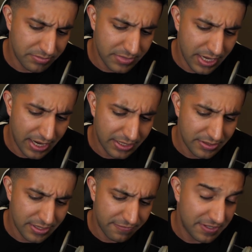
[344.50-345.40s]
yeah,
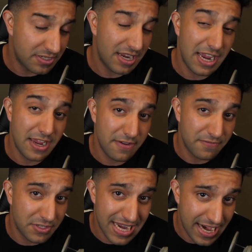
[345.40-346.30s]
if it
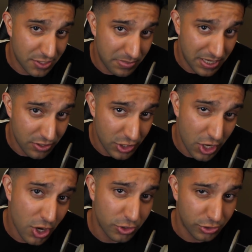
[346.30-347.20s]
saves taxpayer
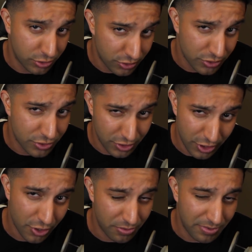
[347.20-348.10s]
dollars,
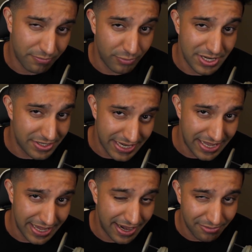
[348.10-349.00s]
if we
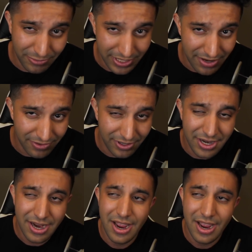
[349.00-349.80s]
say that, whatever,